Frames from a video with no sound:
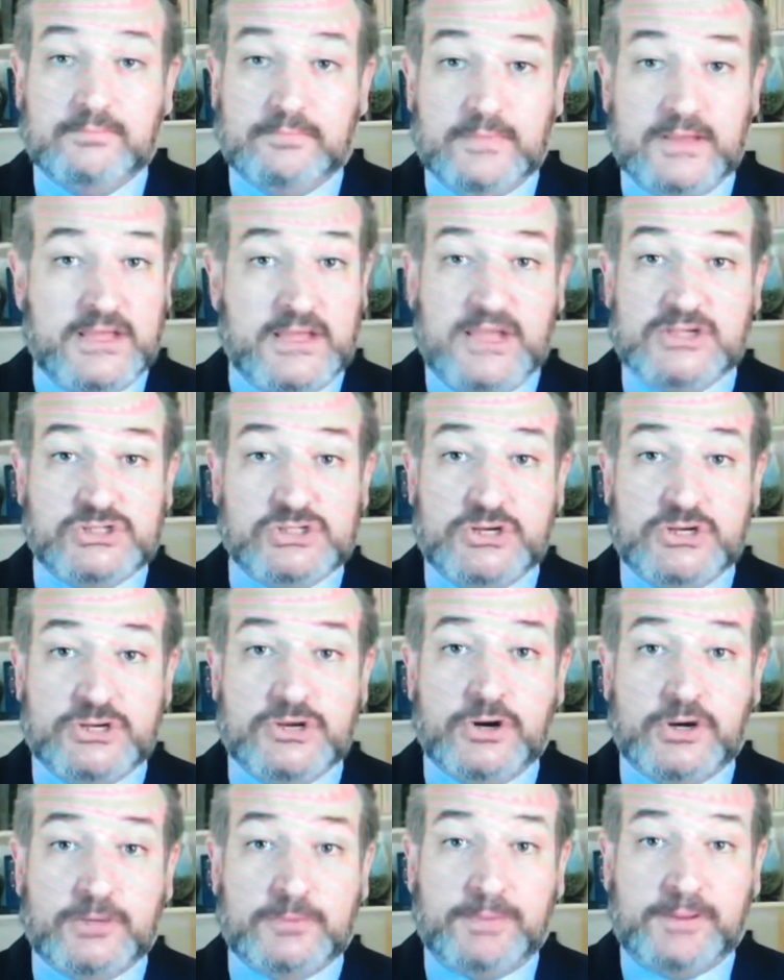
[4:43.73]
Can
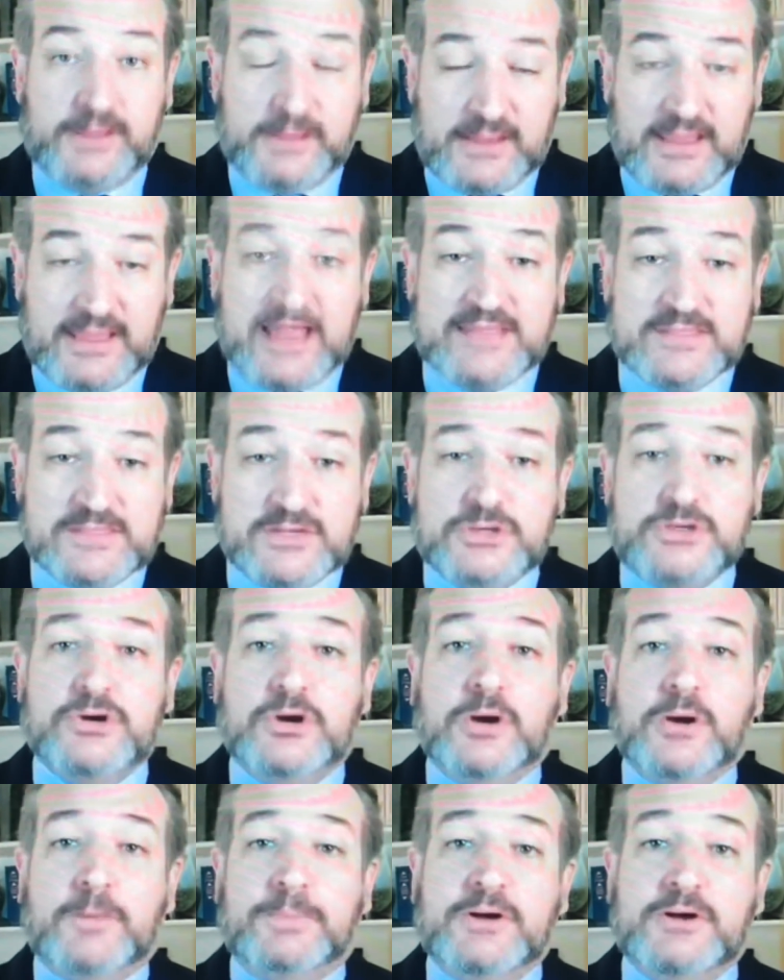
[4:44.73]
the New
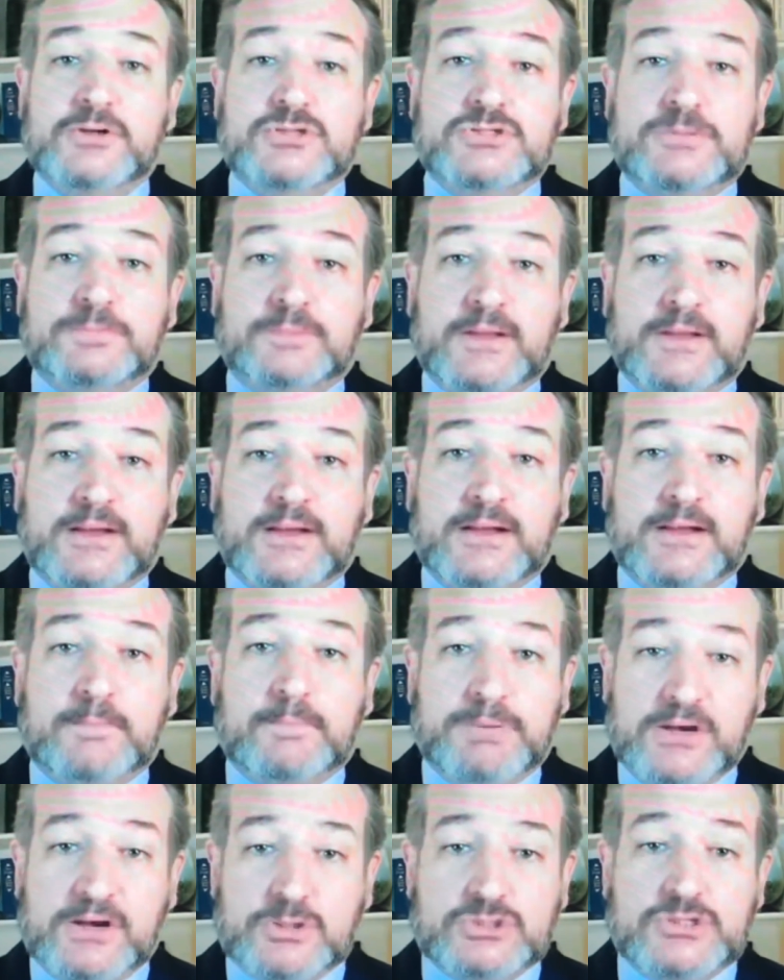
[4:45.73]
York Post
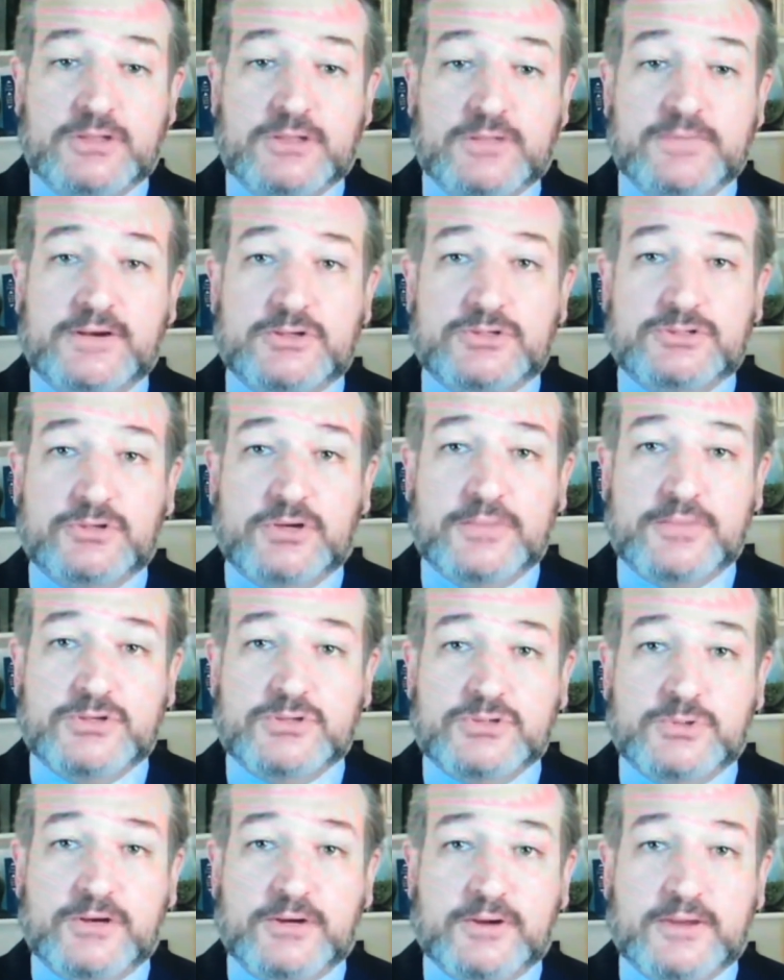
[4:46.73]
post on their
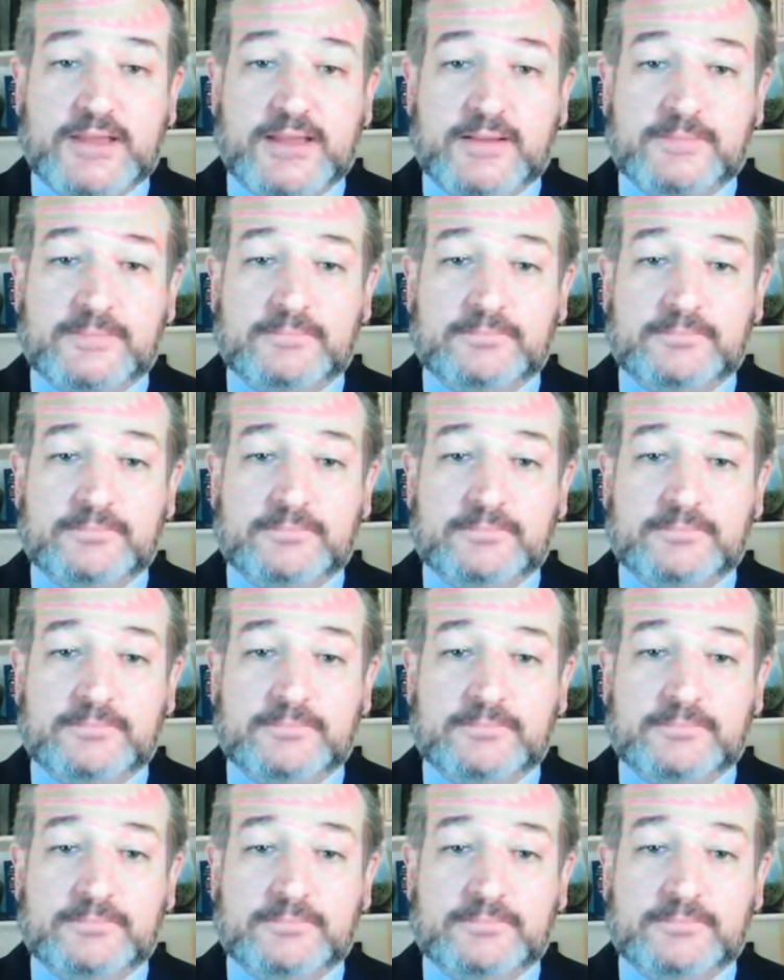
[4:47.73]
Twitter account?